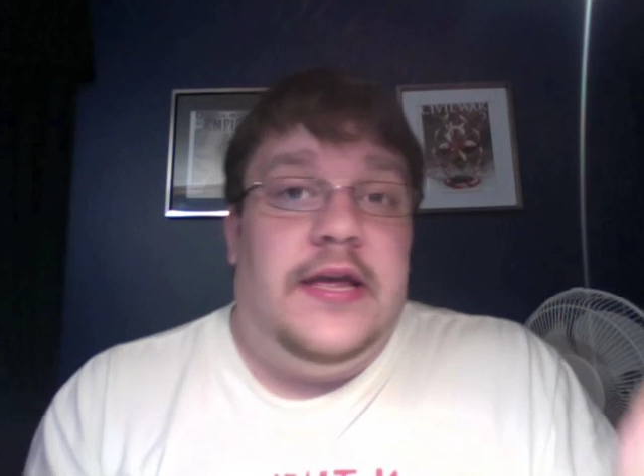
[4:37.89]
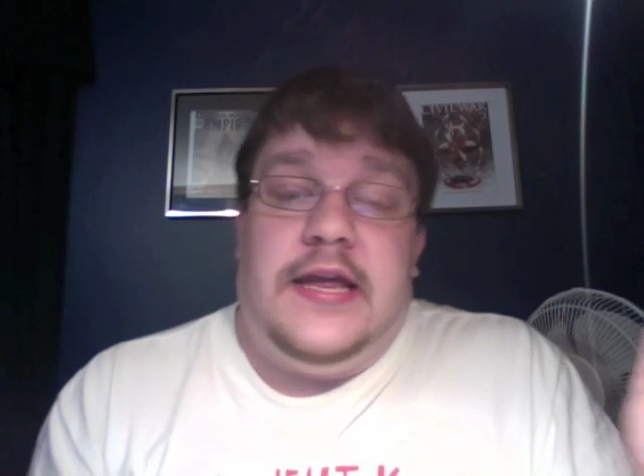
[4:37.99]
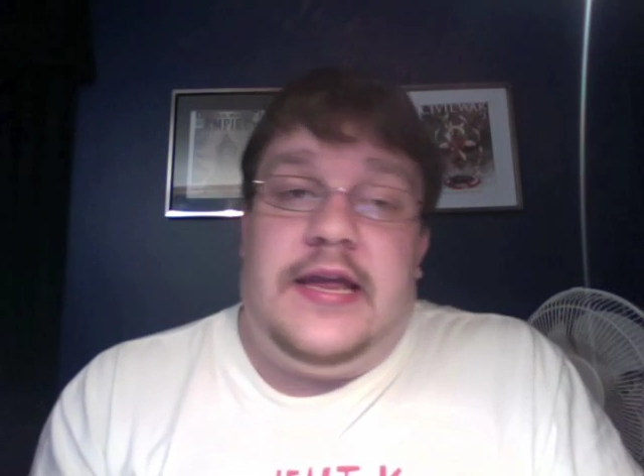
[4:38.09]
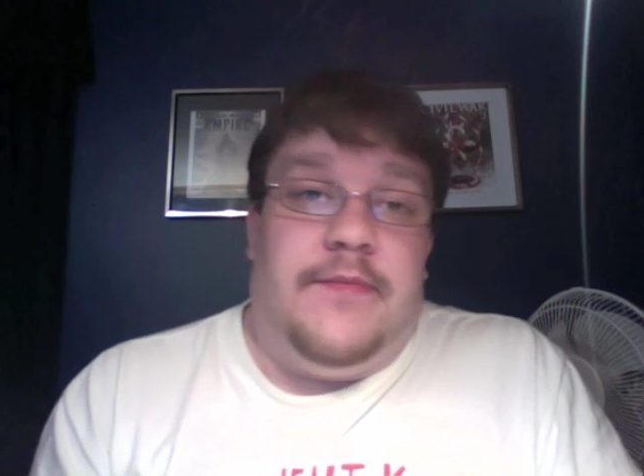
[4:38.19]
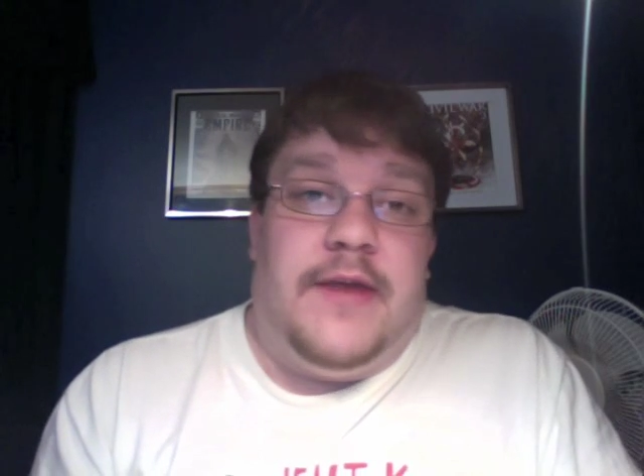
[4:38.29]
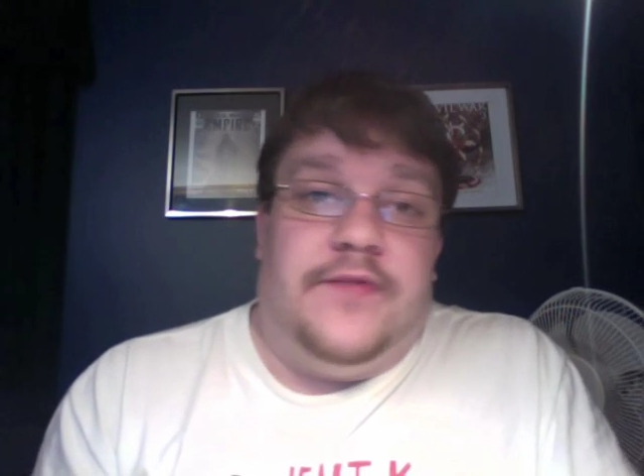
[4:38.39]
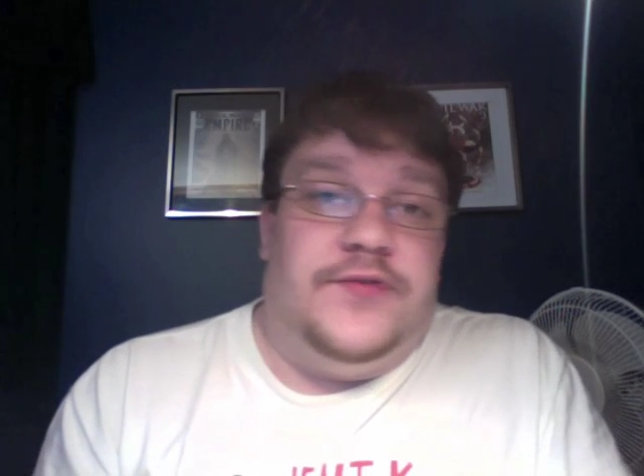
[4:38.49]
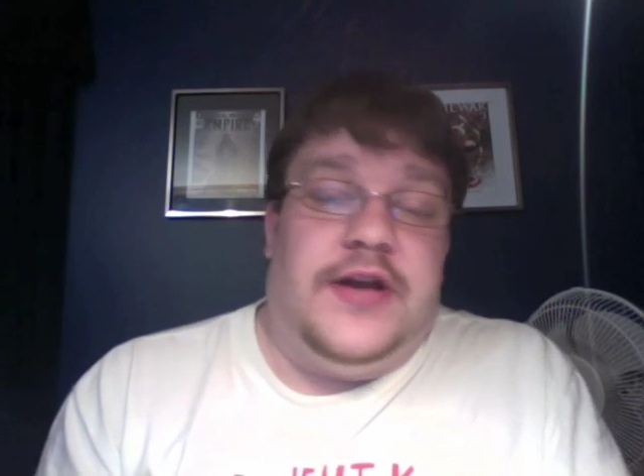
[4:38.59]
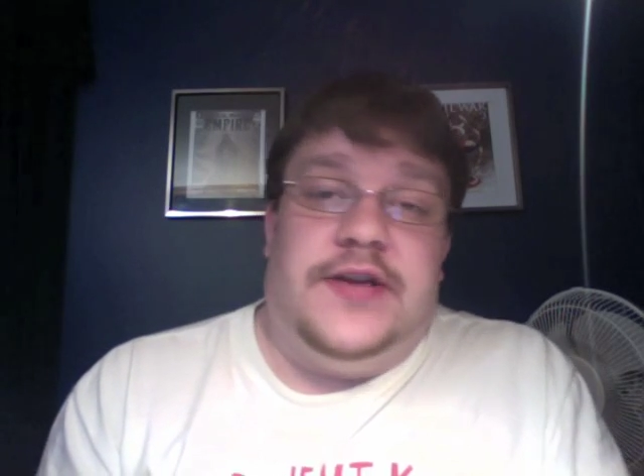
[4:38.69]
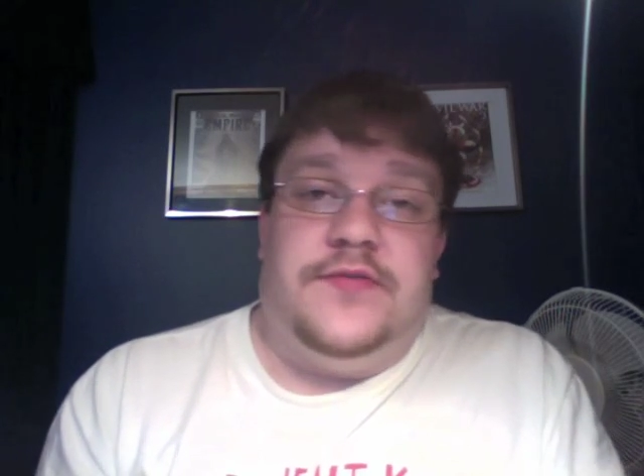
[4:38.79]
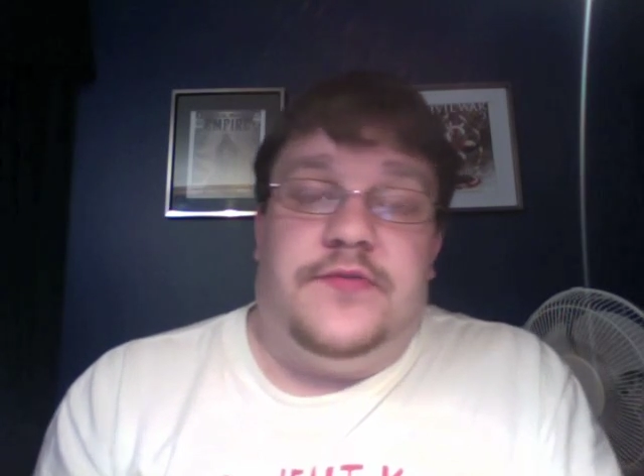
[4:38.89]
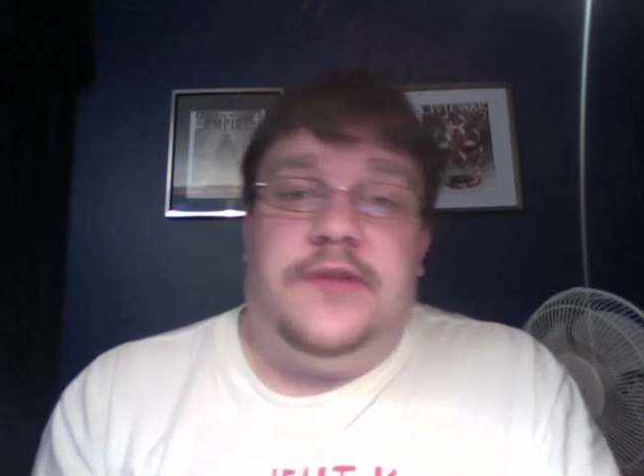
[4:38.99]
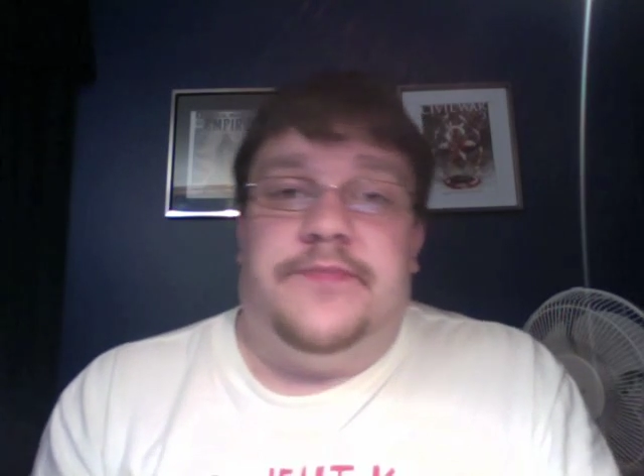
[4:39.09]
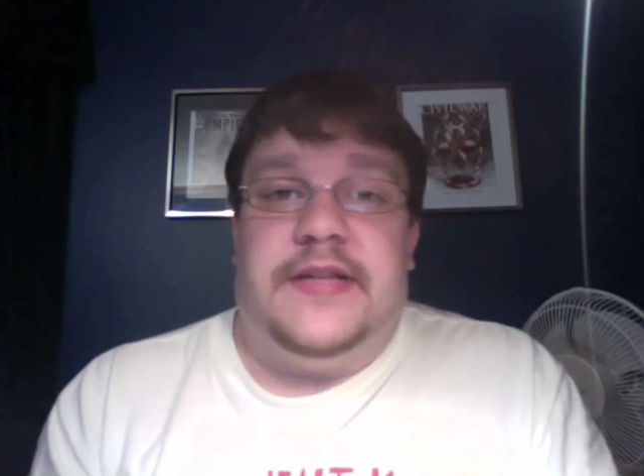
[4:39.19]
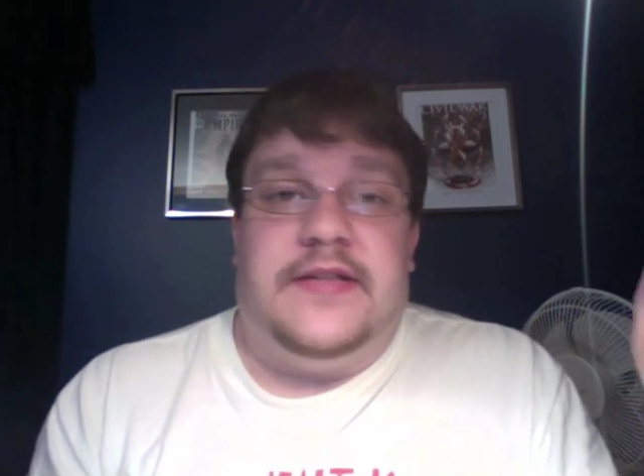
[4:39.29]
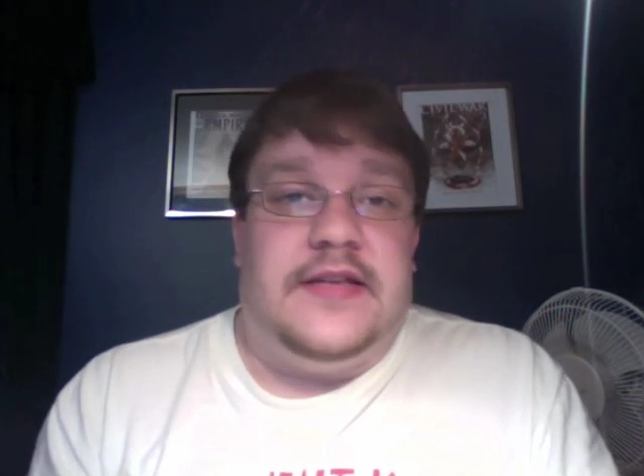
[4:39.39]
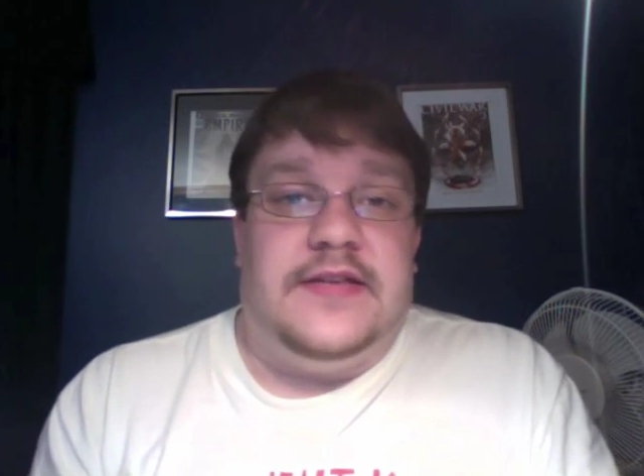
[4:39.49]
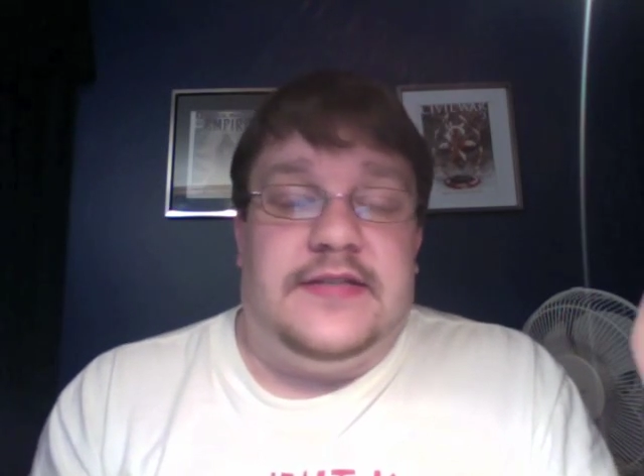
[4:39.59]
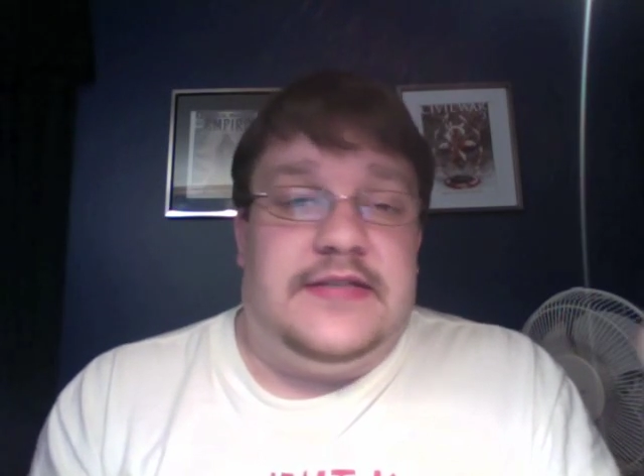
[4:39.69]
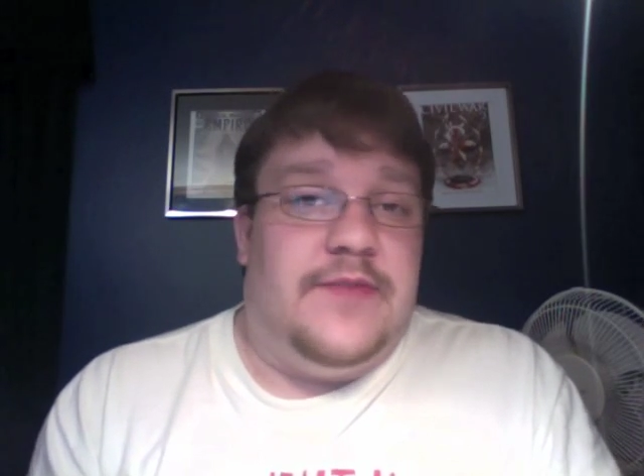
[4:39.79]
he might have tried to complete
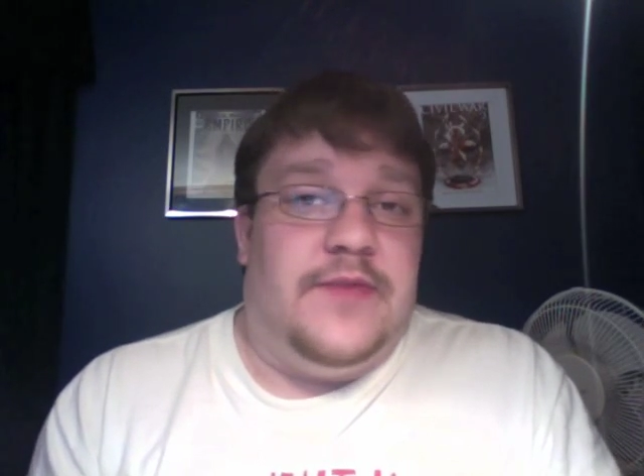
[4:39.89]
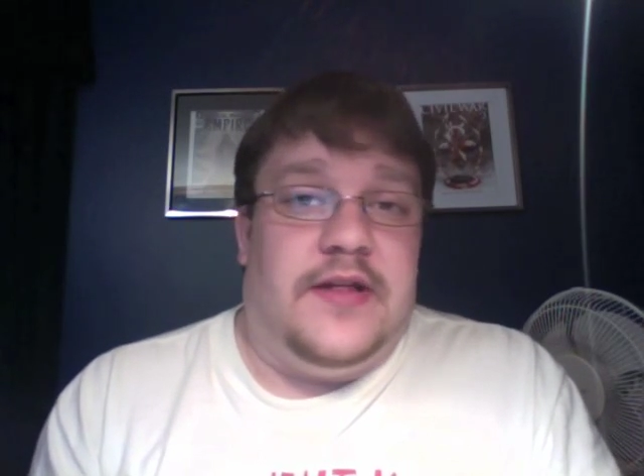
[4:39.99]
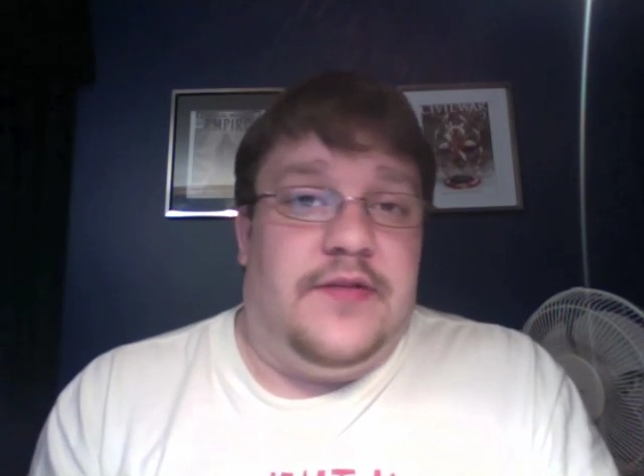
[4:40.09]
things the same way